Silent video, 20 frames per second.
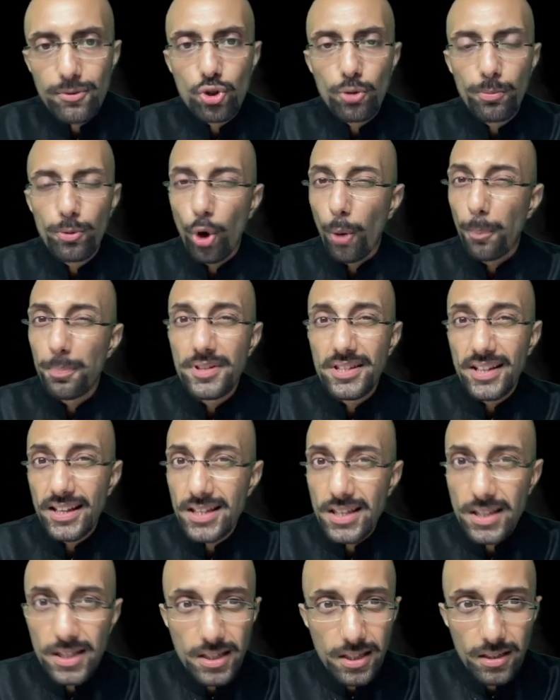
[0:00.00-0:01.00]
to be
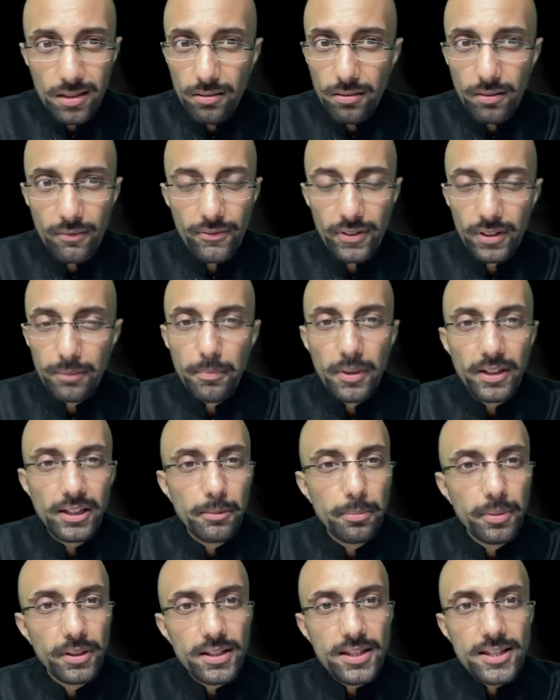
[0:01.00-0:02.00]
obsessed with money
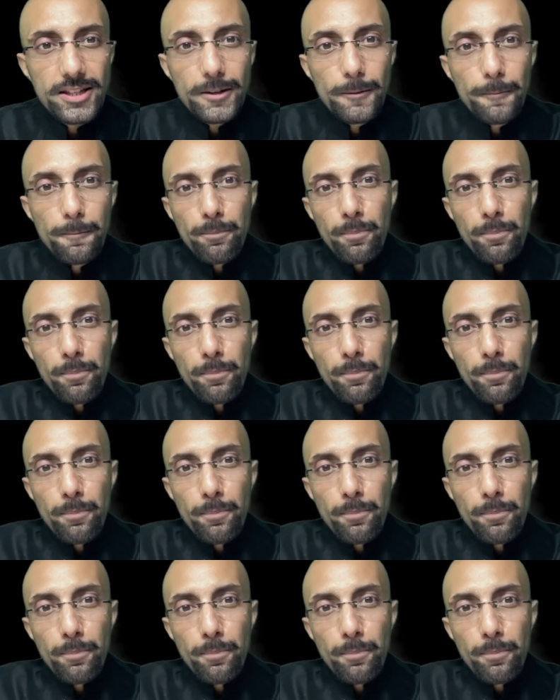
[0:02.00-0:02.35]
bills.